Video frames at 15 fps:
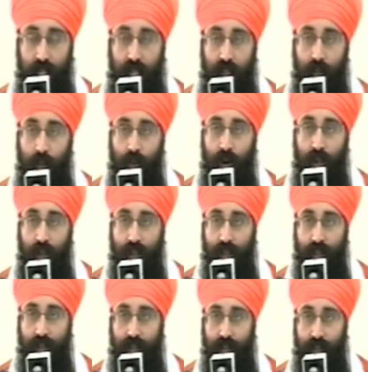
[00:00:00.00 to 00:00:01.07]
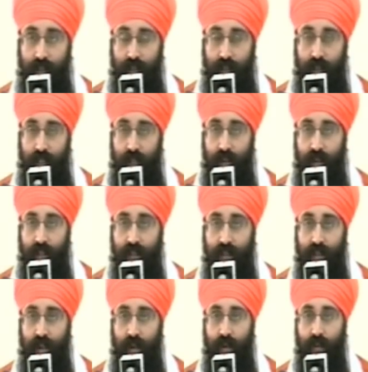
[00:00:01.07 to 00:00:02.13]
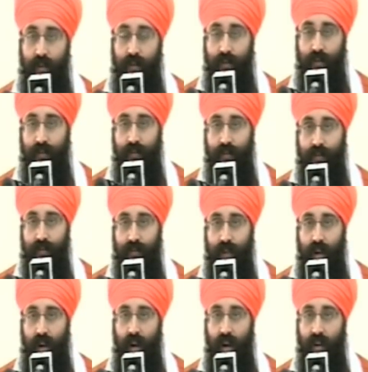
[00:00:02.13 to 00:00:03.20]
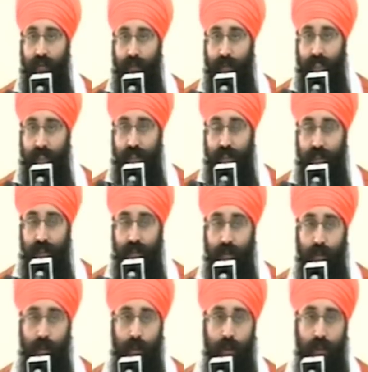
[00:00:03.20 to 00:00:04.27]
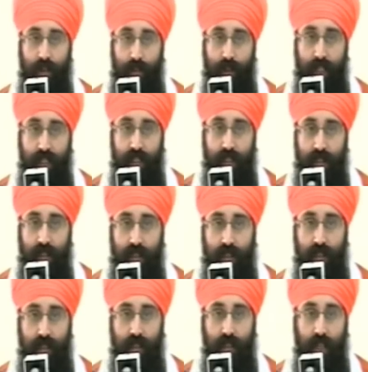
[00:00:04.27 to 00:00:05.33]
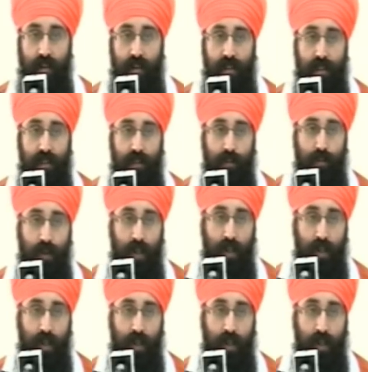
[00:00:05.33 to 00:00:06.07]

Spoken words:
In one, there is no half measures or quarter measures. There is just